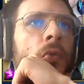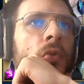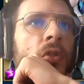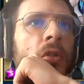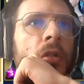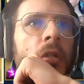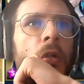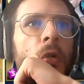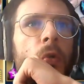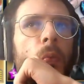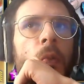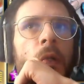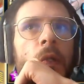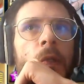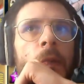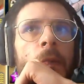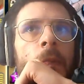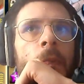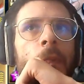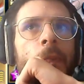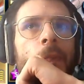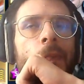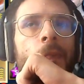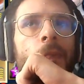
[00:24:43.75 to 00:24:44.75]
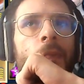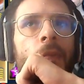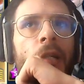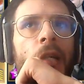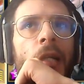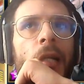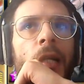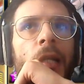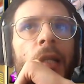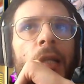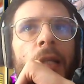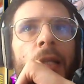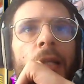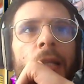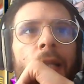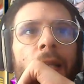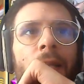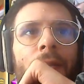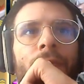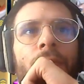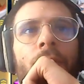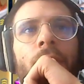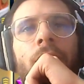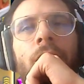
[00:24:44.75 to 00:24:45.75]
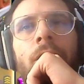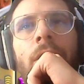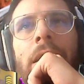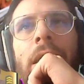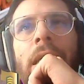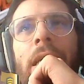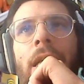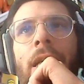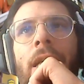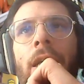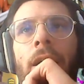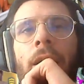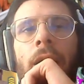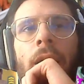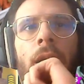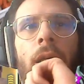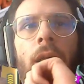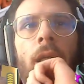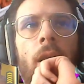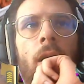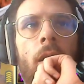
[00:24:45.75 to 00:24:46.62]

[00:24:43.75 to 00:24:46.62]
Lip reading: Jingle Bell, really, versus any